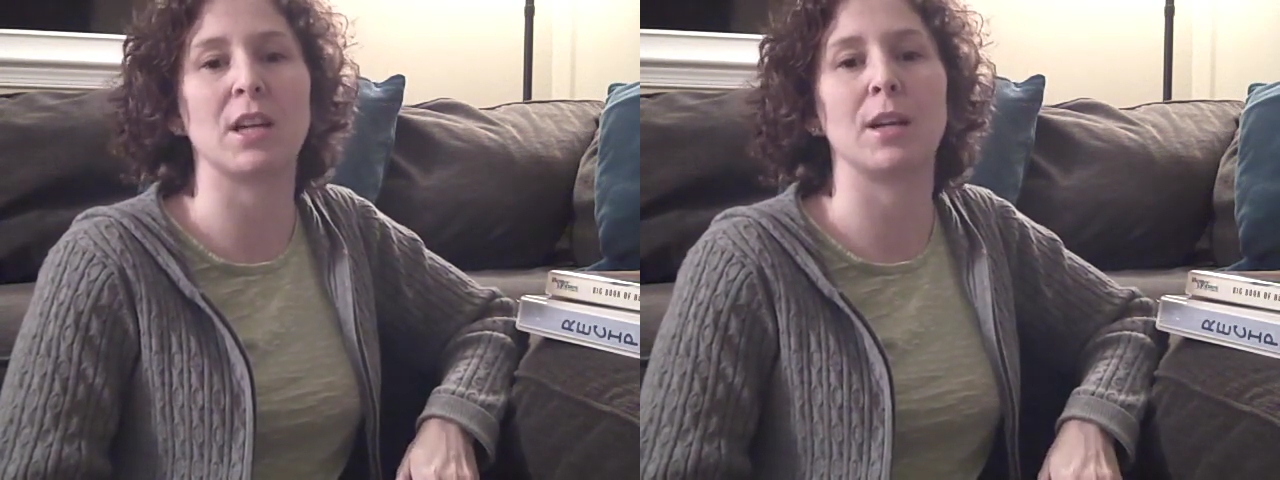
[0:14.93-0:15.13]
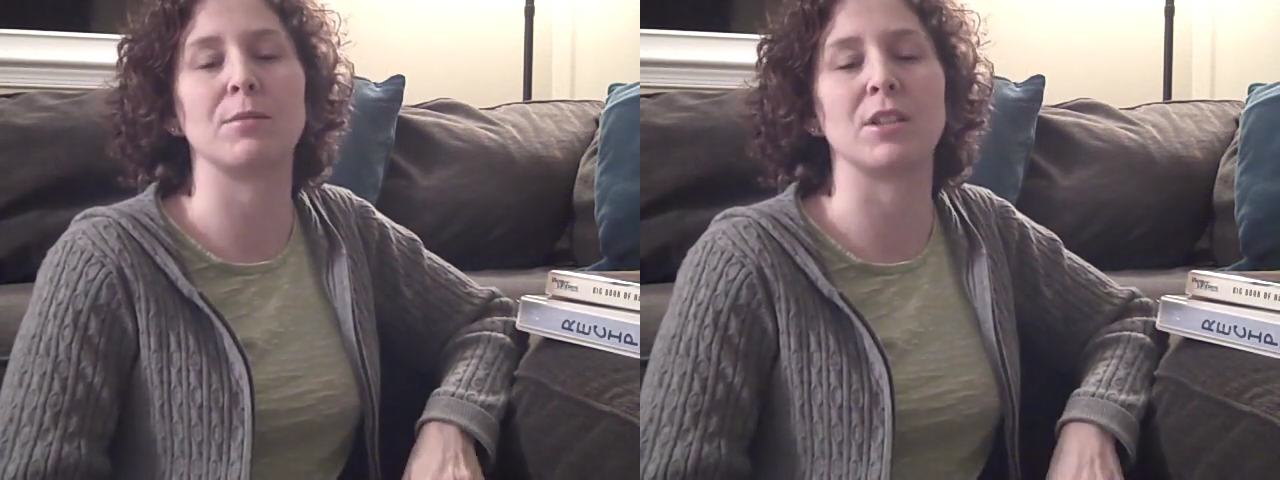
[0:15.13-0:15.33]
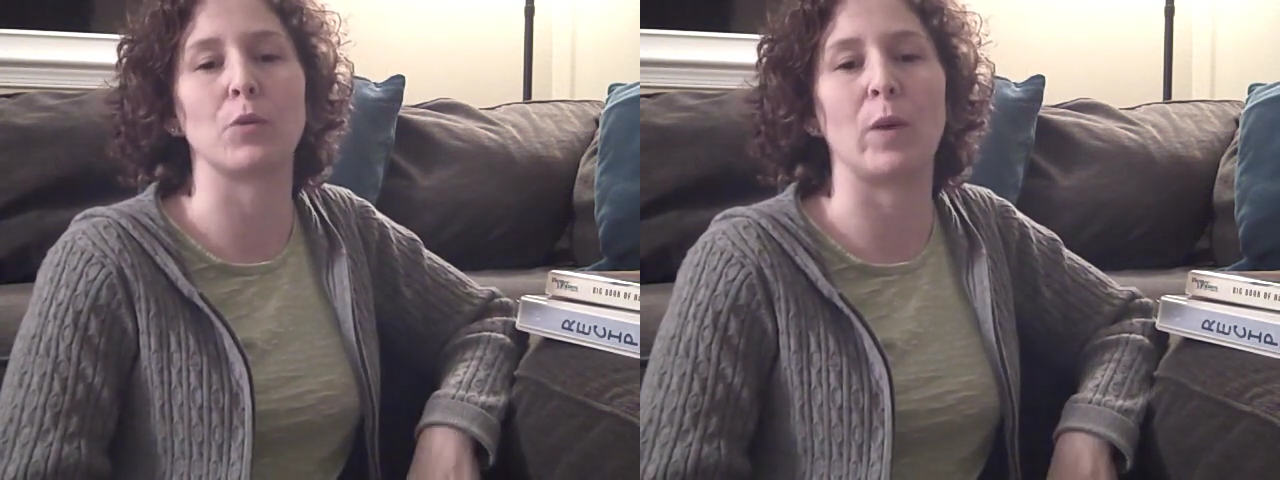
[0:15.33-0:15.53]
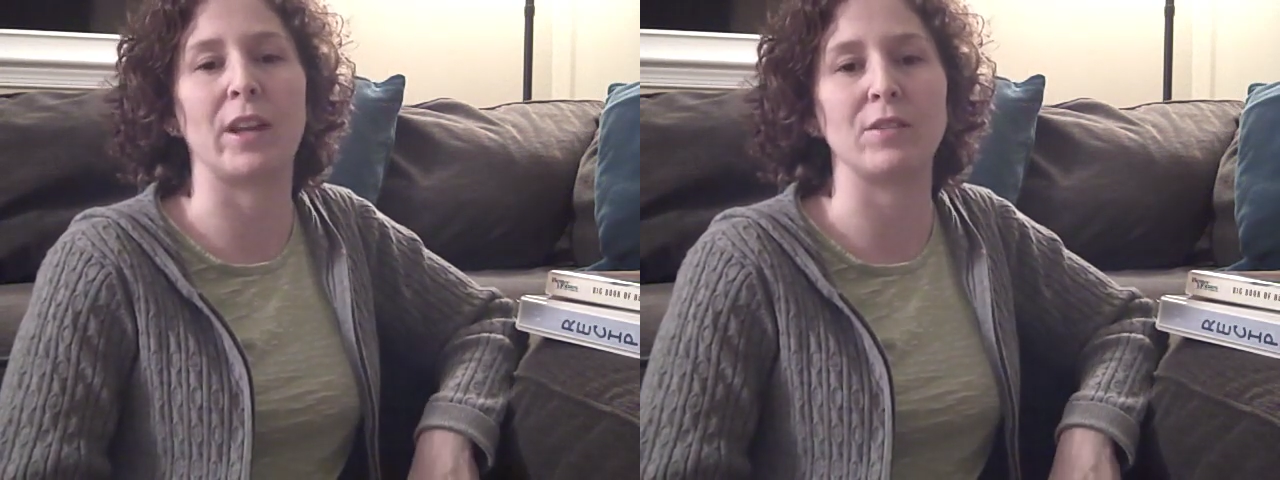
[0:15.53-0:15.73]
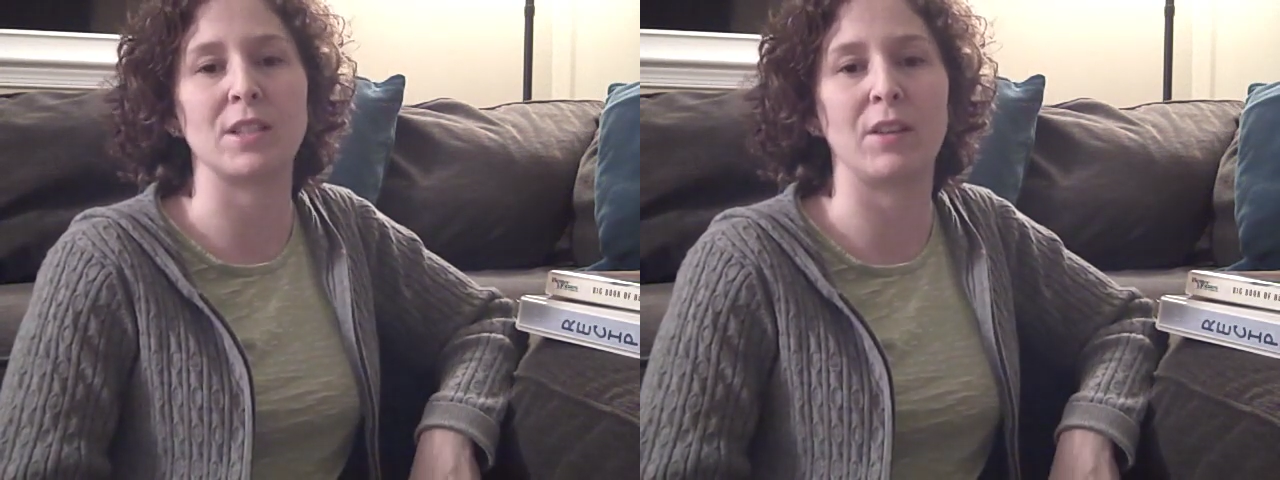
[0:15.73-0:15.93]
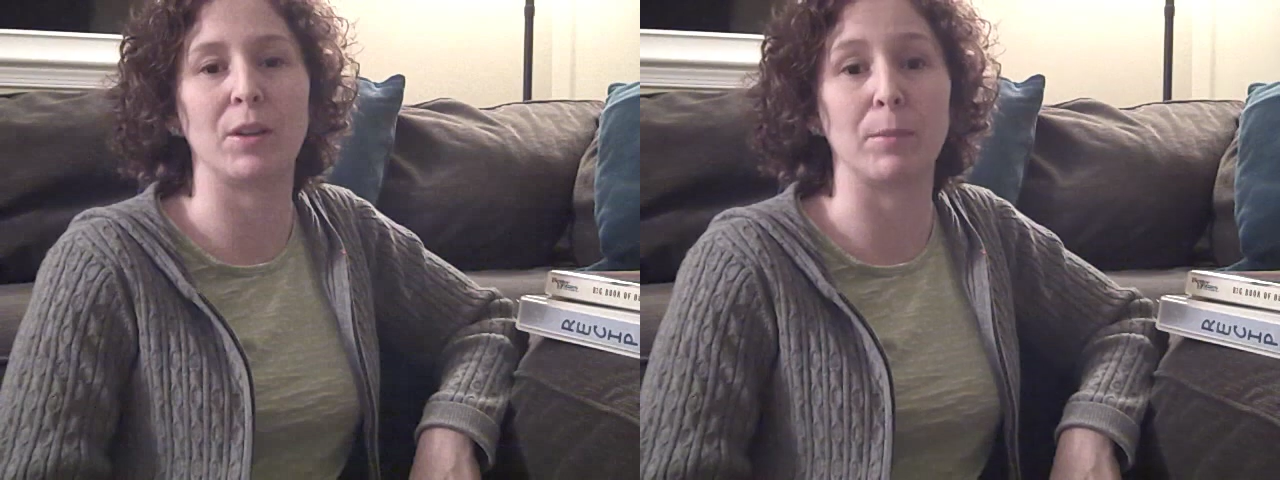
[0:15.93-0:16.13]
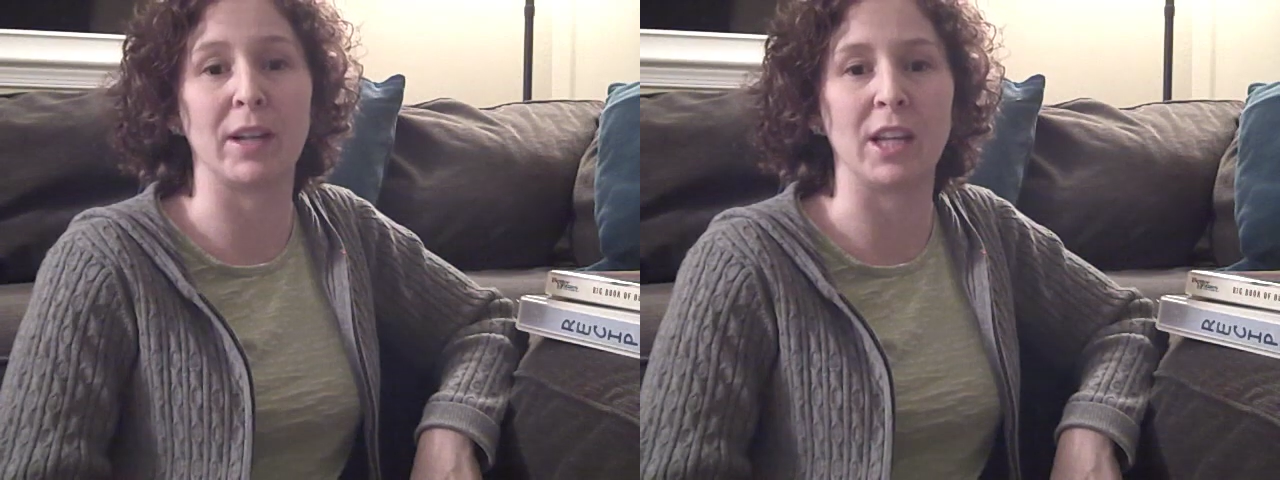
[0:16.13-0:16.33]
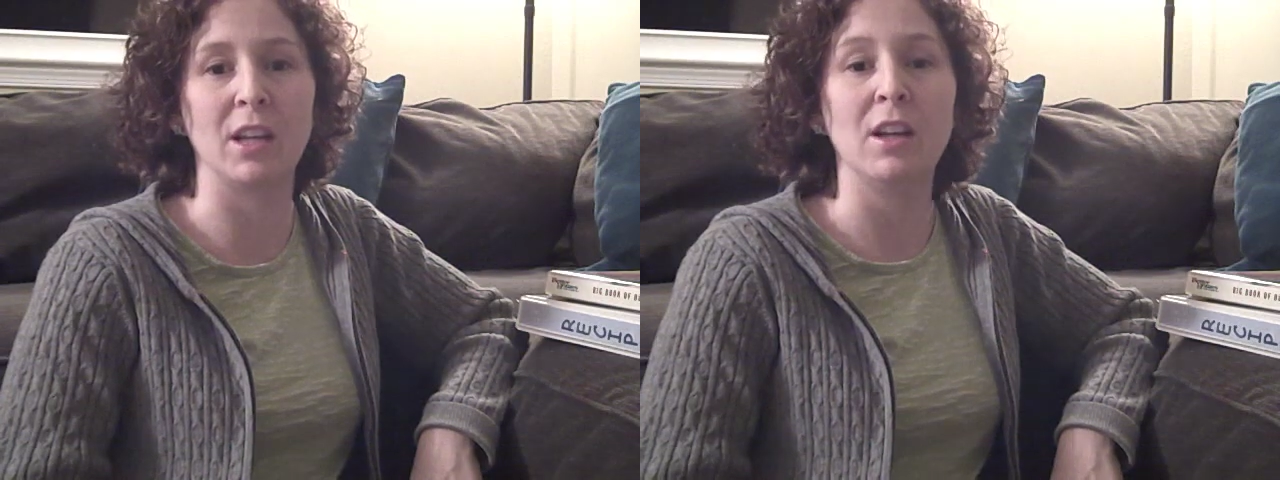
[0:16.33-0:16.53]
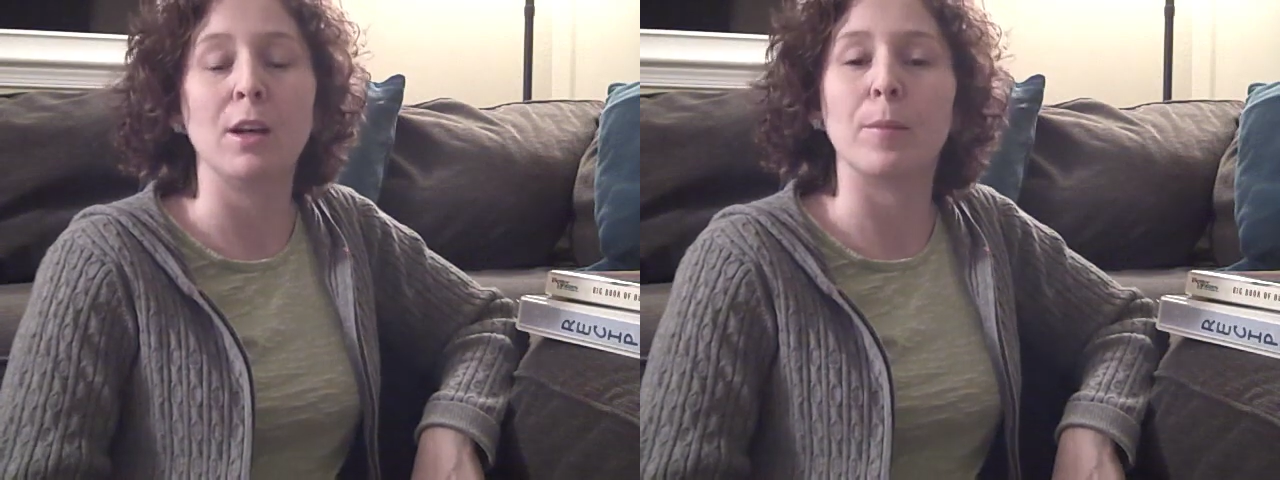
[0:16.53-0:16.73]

times as a way of saving money,